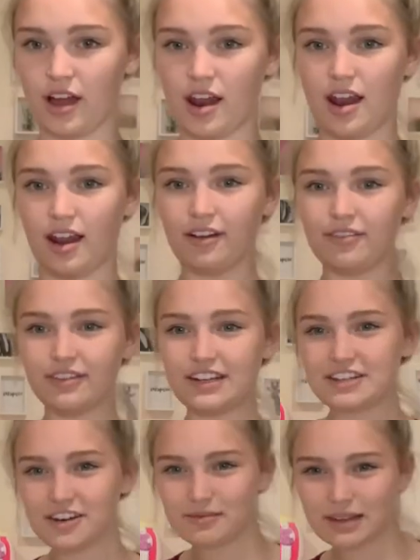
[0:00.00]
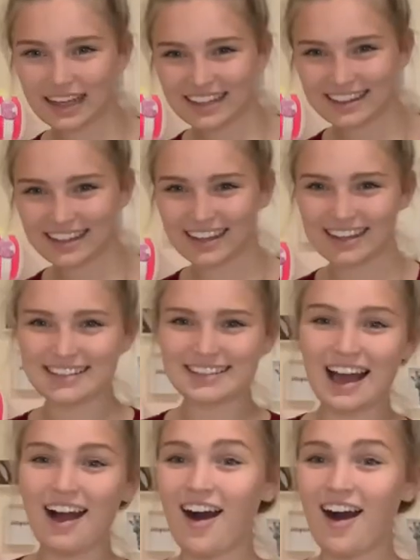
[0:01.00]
a lovely top like this.